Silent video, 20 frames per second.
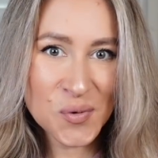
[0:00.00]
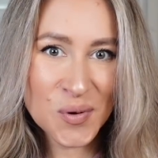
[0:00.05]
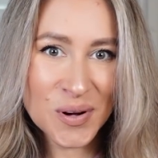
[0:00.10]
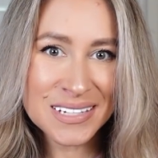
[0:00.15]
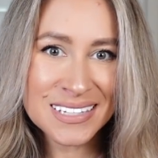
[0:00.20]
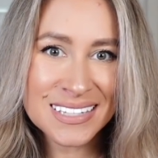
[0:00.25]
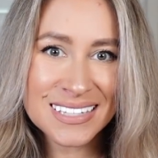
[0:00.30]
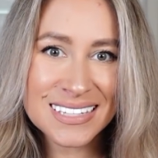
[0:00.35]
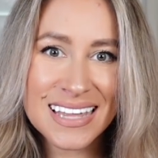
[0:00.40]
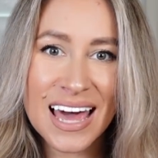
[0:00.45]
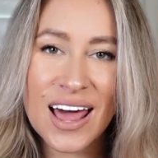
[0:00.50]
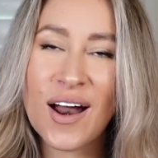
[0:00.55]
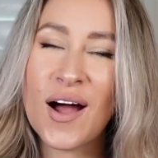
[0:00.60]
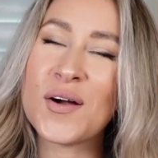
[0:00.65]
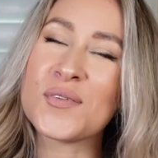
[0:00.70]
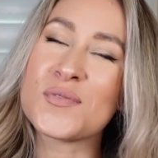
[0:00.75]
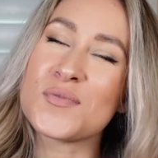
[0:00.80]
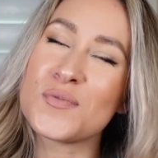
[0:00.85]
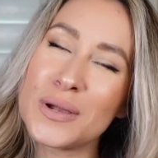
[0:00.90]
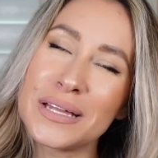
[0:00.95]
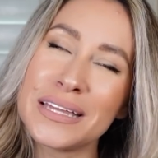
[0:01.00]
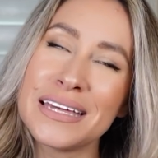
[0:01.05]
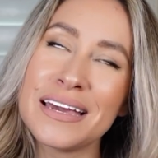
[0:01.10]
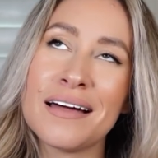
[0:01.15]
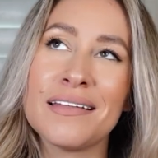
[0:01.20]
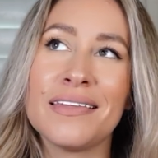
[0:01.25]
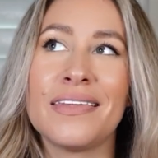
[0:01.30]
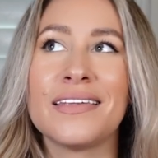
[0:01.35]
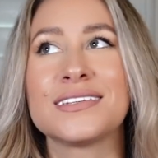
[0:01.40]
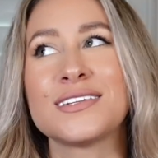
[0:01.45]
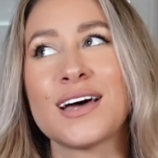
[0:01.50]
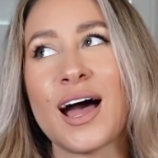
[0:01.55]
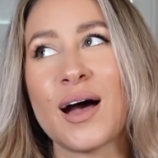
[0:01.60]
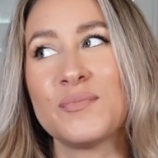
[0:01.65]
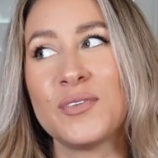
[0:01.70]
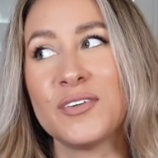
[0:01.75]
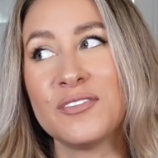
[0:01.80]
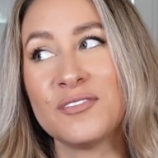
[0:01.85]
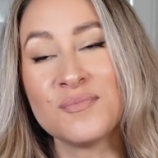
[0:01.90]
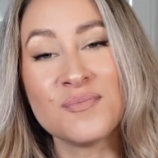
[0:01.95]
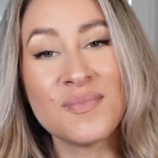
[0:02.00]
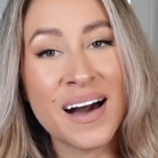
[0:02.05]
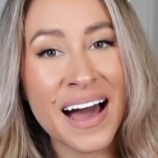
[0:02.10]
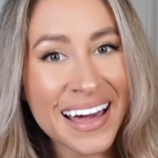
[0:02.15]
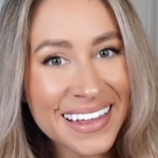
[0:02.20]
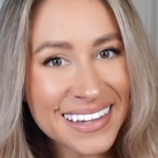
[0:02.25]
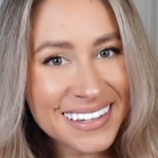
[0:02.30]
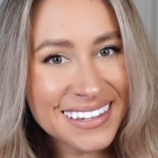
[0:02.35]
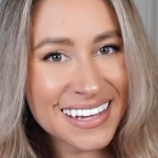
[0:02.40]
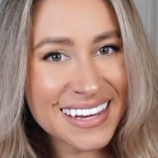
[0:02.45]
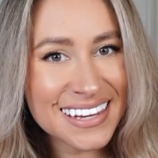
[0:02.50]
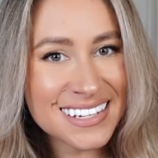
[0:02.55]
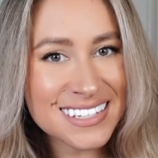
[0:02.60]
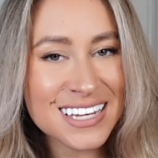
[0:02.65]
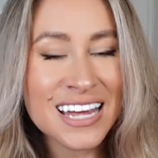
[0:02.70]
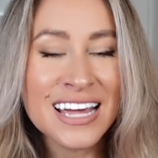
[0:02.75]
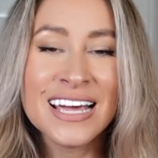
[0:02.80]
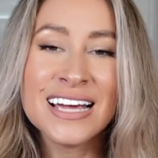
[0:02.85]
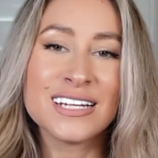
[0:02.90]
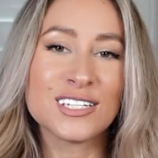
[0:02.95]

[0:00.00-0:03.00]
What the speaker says: ones that are really on the top of my list